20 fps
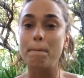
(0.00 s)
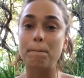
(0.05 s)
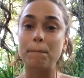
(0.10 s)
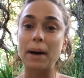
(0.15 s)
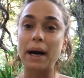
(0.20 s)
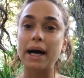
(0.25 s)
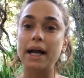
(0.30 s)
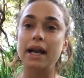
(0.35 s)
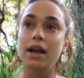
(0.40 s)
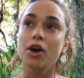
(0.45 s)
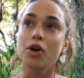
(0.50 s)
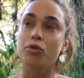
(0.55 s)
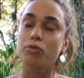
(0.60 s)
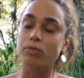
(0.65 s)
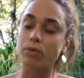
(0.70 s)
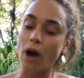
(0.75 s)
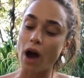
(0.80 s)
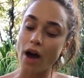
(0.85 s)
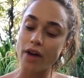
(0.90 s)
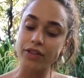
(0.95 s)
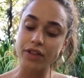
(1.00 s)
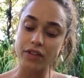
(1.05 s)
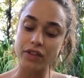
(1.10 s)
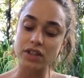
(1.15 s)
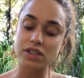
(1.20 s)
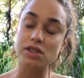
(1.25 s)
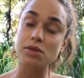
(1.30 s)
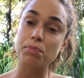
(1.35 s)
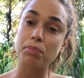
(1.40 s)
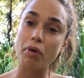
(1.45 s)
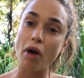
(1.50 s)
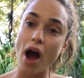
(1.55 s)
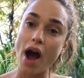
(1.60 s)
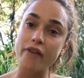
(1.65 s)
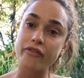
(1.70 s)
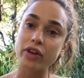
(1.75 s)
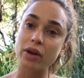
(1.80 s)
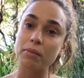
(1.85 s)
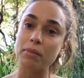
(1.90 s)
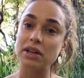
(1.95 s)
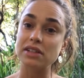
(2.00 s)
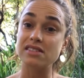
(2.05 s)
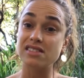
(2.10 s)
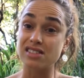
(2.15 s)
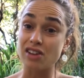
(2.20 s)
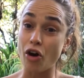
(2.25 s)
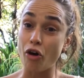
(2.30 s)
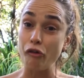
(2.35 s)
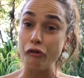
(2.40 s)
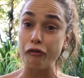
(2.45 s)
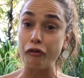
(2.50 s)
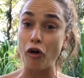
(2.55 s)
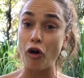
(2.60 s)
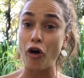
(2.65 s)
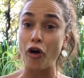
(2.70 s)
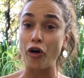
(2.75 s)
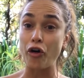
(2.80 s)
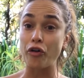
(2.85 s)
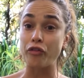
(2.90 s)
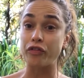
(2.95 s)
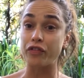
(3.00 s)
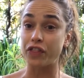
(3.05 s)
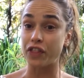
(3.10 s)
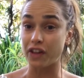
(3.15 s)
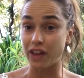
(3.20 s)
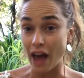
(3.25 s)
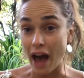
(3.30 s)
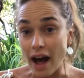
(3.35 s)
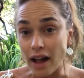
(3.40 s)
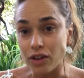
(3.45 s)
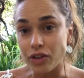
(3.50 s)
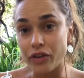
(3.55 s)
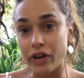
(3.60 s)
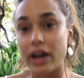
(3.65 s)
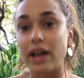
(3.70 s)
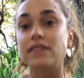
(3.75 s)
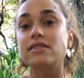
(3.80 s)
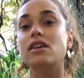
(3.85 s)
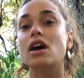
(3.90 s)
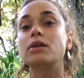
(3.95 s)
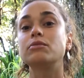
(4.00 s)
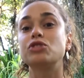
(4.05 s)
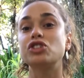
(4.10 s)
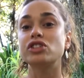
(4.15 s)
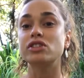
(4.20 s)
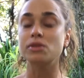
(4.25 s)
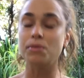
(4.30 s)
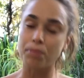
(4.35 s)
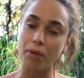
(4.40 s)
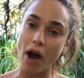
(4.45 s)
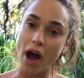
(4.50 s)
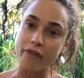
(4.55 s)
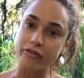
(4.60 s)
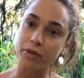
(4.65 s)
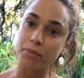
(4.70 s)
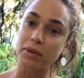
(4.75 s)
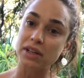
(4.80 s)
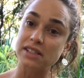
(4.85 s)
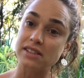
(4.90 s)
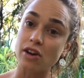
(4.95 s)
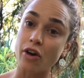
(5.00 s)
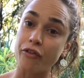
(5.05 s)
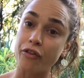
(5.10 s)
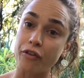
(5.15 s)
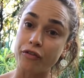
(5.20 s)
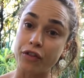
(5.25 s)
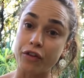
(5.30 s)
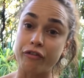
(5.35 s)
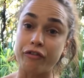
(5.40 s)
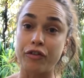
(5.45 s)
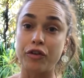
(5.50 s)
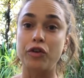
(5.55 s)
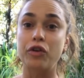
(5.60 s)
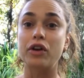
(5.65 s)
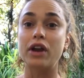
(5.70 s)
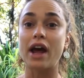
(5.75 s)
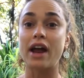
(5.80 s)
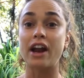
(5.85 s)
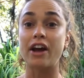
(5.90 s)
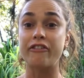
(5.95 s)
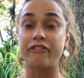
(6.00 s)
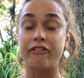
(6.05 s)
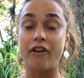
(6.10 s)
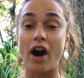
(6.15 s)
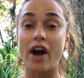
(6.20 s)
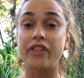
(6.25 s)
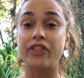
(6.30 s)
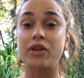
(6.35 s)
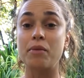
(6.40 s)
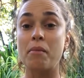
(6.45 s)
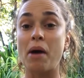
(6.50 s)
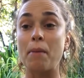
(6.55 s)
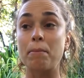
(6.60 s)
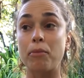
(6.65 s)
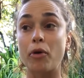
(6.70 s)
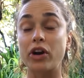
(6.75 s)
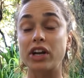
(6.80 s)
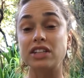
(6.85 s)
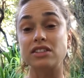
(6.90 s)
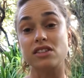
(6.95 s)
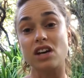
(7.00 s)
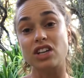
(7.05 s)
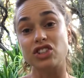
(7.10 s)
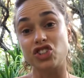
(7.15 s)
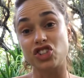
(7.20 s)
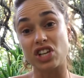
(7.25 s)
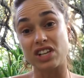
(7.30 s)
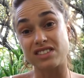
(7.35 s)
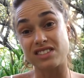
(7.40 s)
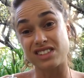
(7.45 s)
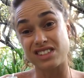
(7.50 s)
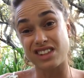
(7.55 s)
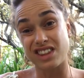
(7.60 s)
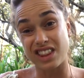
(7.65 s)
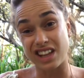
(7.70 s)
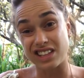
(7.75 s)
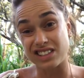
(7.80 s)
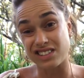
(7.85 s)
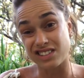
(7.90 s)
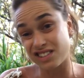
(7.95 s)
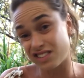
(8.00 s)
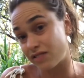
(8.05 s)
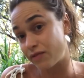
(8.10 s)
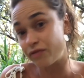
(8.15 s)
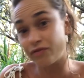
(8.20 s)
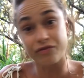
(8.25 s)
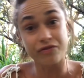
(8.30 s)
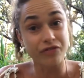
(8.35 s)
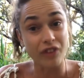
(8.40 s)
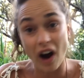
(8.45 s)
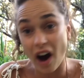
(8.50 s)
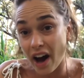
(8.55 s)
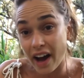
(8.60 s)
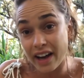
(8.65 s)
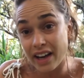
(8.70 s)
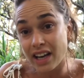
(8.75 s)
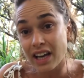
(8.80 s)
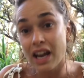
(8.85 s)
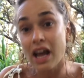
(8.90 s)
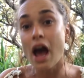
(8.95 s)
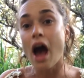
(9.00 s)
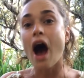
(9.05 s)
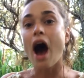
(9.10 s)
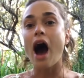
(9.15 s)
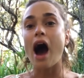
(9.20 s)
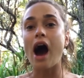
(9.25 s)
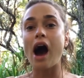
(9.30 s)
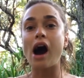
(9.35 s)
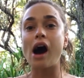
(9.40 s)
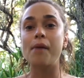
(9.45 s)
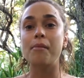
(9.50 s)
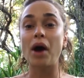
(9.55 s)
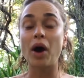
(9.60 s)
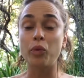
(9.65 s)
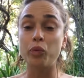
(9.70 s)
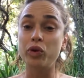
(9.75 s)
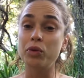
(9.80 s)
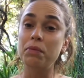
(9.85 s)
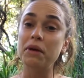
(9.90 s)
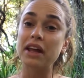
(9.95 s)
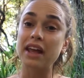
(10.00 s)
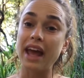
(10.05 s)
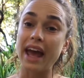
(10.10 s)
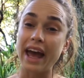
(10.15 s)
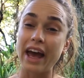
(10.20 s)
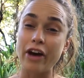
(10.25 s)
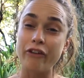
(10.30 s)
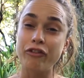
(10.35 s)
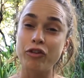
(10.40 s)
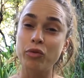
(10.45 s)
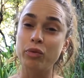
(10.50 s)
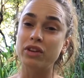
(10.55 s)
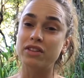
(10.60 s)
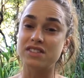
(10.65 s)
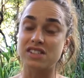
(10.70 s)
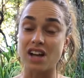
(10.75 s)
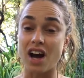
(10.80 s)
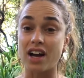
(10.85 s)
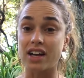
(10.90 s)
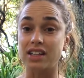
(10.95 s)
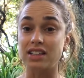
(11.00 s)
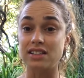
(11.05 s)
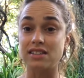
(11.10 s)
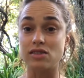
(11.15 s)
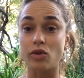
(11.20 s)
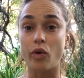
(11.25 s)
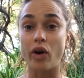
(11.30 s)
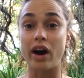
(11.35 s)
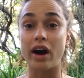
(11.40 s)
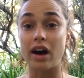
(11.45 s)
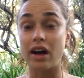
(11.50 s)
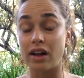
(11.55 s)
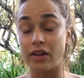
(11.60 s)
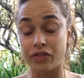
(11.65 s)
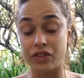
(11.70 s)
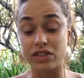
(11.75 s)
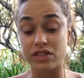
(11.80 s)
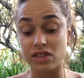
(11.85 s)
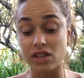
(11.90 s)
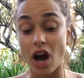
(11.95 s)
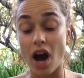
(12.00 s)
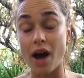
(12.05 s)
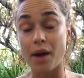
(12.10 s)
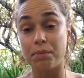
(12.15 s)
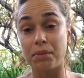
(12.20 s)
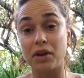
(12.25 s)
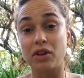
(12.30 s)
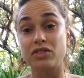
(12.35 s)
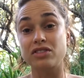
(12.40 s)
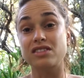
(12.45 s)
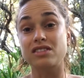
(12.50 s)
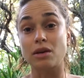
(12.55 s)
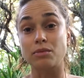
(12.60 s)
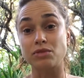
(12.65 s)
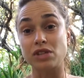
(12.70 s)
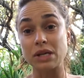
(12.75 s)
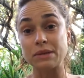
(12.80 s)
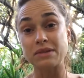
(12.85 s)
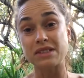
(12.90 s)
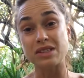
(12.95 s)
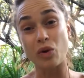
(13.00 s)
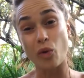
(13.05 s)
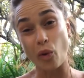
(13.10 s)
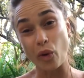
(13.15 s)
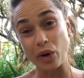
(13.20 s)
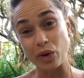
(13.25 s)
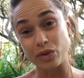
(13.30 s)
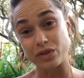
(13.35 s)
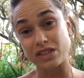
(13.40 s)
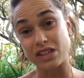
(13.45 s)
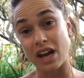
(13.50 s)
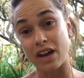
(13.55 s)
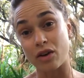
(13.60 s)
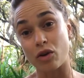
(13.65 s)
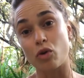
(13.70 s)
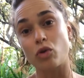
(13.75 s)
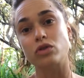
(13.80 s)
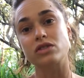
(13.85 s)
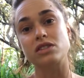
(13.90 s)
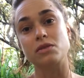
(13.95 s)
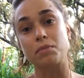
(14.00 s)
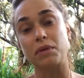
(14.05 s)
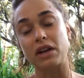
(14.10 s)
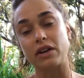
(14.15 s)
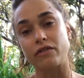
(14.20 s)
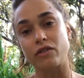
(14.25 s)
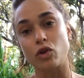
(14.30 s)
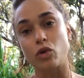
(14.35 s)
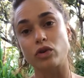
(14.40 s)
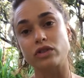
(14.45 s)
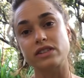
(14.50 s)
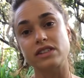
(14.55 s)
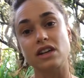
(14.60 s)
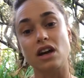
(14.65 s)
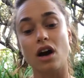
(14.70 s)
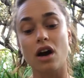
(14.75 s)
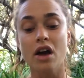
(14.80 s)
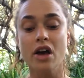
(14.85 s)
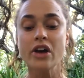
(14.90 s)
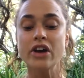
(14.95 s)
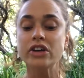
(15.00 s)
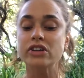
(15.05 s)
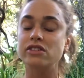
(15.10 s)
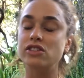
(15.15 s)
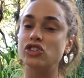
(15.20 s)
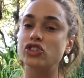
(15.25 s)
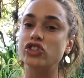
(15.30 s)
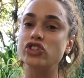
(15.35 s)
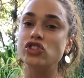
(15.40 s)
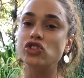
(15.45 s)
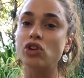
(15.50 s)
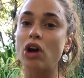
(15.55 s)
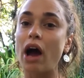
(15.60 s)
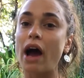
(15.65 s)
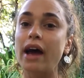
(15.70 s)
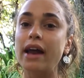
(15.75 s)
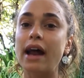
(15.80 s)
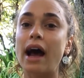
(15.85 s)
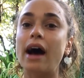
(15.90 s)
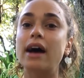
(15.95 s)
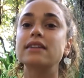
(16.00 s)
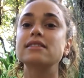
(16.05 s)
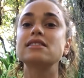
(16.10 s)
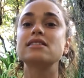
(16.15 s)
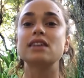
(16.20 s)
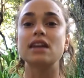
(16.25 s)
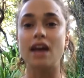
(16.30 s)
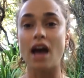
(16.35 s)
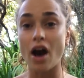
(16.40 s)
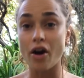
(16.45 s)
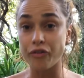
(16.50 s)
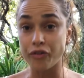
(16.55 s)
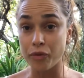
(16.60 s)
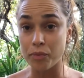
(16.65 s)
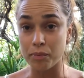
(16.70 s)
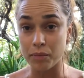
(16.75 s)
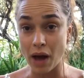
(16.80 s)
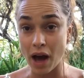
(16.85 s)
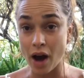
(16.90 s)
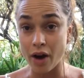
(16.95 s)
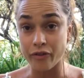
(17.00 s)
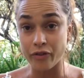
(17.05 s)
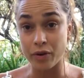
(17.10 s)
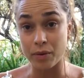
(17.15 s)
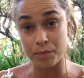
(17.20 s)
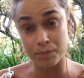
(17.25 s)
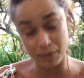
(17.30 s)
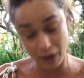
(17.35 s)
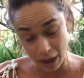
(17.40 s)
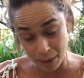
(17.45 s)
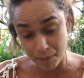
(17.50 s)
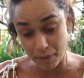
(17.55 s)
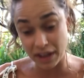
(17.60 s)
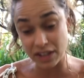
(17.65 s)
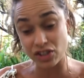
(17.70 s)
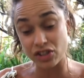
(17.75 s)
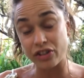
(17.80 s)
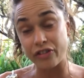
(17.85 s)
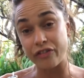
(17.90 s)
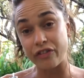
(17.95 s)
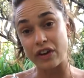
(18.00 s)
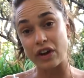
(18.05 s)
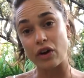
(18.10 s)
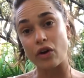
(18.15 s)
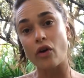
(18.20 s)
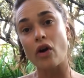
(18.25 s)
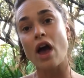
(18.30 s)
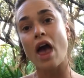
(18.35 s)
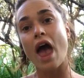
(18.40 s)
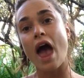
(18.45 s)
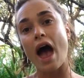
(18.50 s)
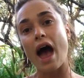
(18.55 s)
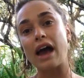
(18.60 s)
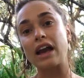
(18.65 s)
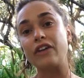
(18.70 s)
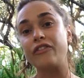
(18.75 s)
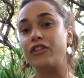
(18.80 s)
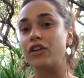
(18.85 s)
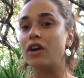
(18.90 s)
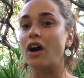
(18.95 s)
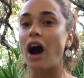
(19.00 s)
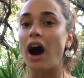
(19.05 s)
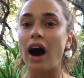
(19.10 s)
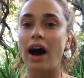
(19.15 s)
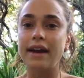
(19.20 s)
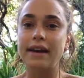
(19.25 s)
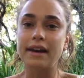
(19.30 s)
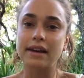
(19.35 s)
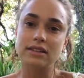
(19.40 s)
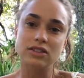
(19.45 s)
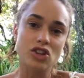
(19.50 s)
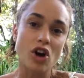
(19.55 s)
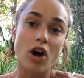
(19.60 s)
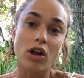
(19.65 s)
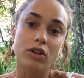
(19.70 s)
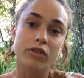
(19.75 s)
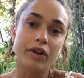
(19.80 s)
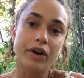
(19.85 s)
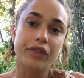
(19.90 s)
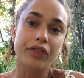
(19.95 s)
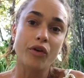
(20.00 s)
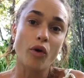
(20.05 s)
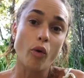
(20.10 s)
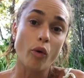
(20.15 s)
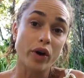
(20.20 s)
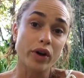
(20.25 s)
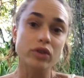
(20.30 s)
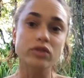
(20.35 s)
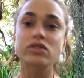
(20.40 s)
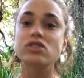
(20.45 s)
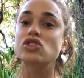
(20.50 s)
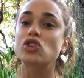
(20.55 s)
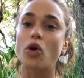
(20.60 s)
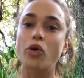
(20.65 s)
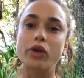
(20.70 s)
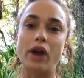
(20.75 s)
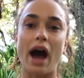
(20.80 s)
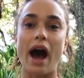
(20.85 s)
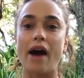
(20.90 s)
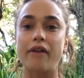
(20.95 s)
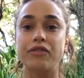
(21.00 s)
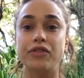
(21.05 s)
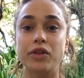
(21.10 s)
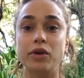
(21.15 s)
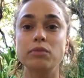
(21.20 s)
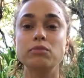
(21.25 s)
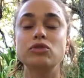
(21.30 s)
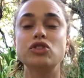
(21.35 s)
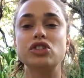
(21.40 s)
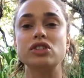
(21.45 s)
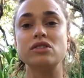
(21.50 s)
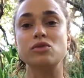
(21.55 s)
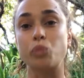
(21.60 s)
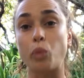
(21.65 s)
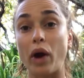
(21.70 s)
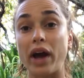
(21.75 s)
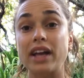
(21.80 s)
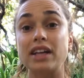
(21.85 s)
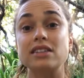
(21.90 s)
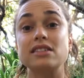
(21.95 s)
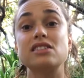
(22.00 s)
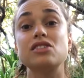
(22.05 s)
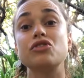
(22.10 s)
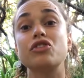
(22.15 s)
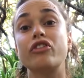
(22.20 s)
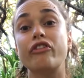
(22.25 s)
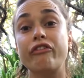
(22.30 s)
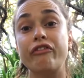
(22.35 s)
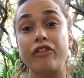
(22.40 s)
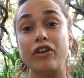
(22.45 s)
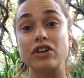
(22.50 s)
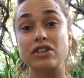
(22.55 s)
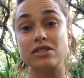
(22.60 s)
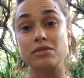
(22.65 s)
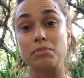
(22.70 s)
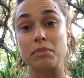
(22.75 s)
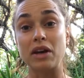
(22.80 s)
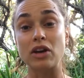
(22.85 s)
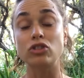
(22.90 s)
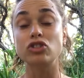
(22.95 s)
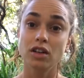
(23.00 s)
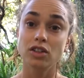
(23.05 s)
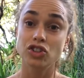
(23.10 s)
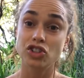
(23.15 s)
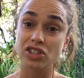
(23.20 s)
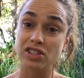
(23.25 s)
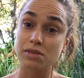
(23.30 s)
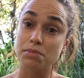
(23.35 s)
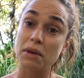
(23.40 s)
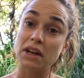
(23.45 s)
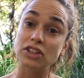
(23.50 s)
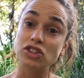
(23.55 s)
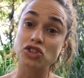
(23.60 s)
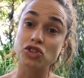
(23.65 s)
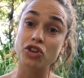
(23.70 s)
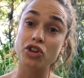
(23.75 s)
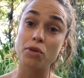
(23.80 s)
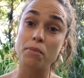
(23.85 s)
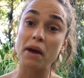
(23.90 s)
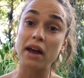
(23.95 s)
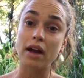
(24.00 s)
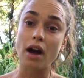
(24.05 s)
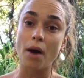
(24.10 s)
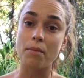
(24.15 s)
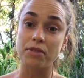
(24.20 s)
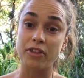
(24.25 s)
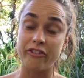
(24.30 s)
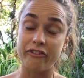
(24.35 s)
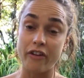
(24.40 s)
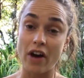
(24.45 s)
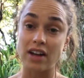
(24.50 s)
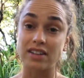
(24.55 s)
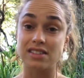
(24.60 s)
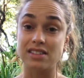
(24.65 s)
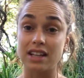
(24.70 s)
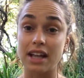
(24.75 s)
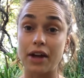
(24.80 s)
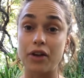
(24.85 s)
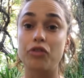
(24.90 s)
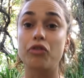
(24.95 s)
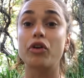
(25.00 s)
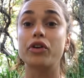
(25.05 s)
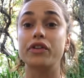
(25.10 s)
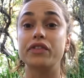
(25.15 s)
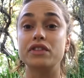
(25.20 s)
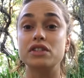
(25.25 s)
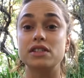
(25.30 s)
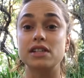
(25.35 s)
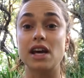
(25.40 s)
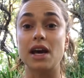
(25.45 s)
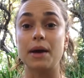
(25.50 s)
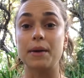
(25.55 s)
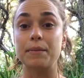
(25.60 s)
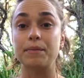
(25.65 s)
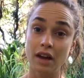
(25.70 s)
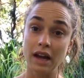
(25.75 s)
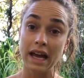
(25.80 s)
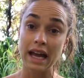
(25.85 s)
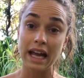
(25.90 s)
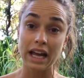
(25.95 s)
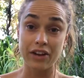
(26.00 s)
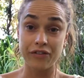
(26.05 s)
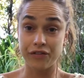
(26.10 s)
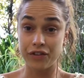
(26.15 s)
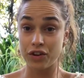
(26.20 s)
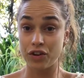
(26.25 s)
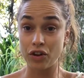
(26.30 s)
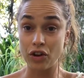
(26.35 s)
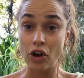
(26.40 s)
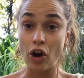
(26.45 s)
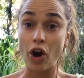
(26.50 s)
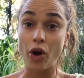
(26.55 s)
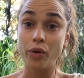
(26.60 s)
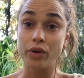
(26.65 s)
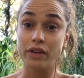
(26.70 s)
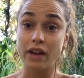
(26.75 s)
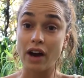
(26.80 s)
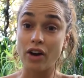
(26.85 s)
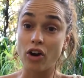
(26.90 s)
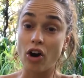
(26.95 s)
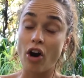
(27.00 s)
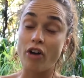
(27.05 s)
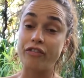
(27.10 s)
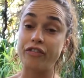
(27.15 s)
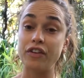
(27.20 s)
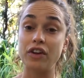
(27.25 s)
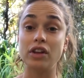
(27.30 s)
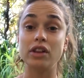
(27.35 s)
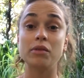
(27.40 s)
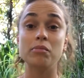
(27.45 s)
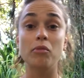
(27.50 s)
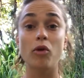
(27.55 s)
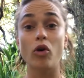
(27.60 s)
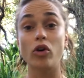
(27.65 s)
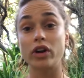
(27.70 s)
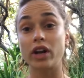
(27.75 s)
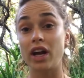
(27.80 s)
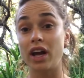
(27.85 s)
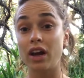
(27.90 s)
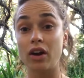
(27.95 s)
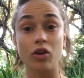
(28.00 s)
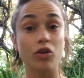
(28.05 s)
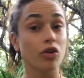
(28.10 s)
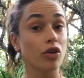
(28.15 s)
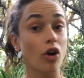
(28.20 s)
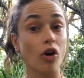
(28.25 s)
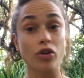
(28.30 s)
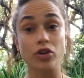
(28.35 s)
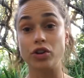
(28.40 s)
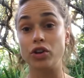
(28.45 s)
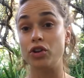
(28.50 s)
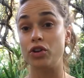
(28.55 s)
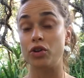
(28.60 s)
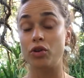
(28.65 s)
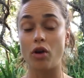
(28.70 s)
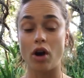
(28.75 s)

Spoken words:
But rather than depriving myself of the calories, I'm just depriving myself of the food, and I find that my body digests this fine. I would be careful with starting this diet, because sometimes the oils can cause a bit of nausea. So just try it out, see how it makes you feel, and if you can't tolerate the oils, don't have them. Just wait until your first meal. Just make sure you make up the fats later on in the day. If you can go without coffee in the morning, good on you.